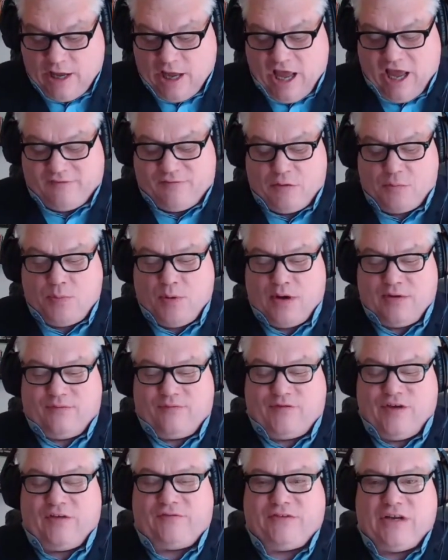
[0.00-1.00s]
if you put
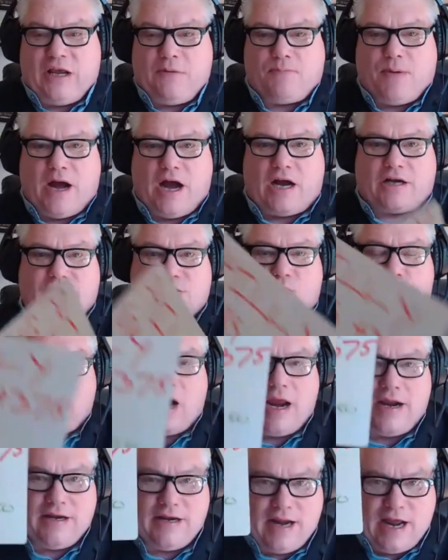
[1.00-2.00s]
$50
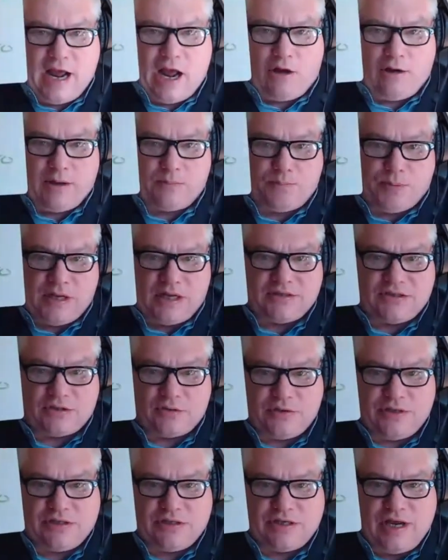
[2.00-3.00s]
right now at plus
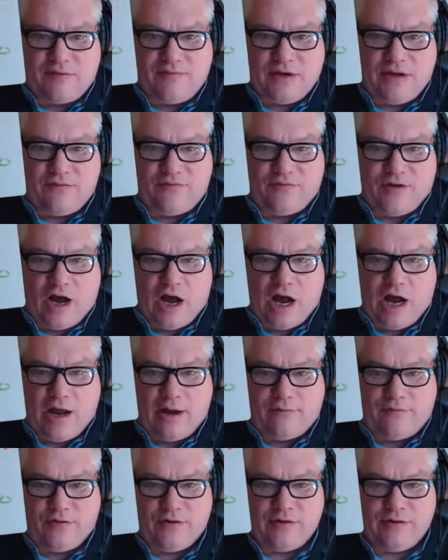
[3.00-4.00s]

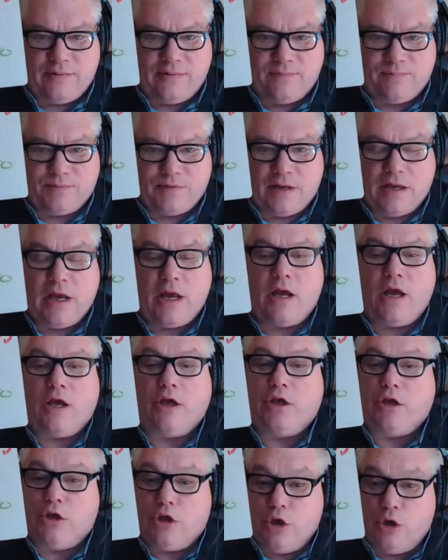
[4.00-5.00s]
375,
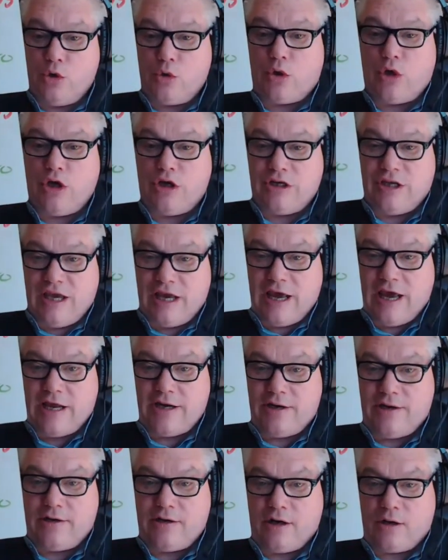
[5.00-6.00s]
you could get
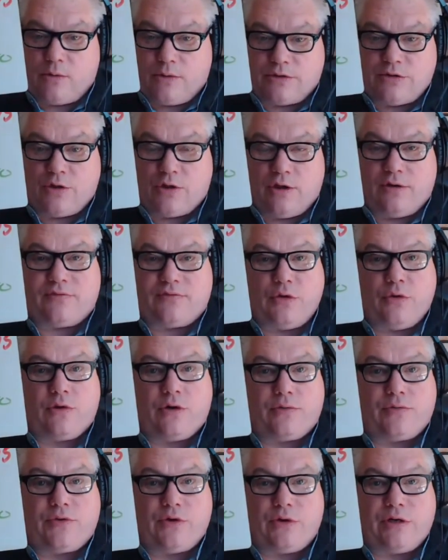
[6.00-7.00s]
a return of
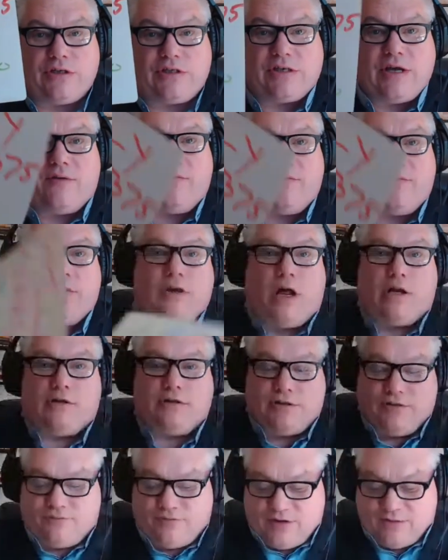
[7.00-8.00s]

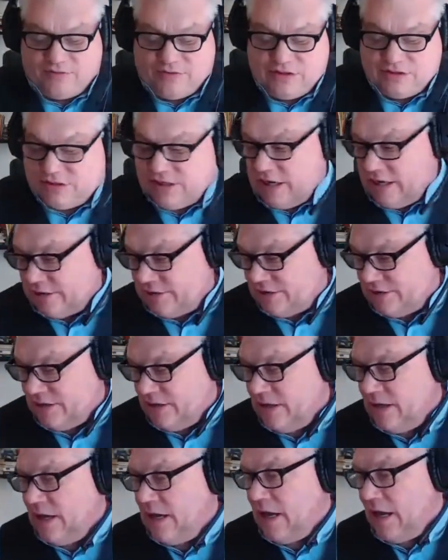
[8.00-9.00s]
$237.50
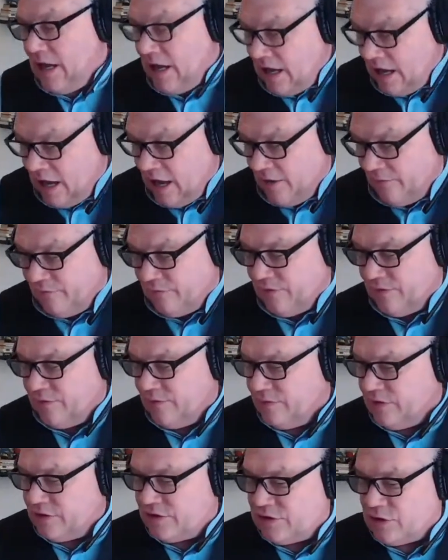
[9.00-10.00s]
if
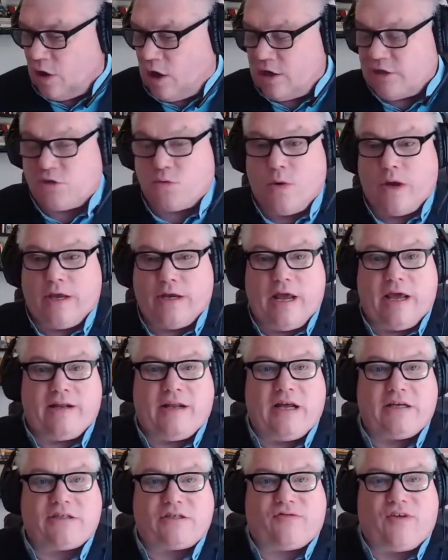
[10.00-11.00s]
the Stars win. And
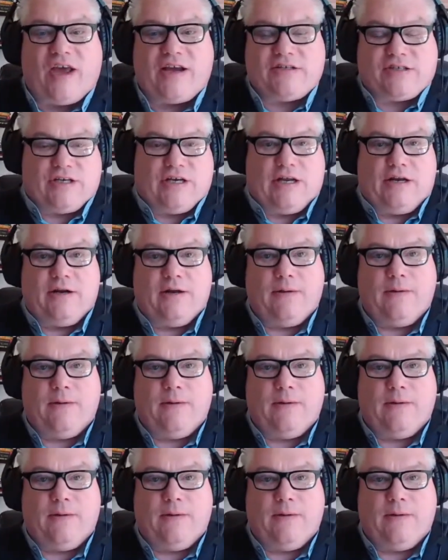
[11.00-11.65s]
let's face it,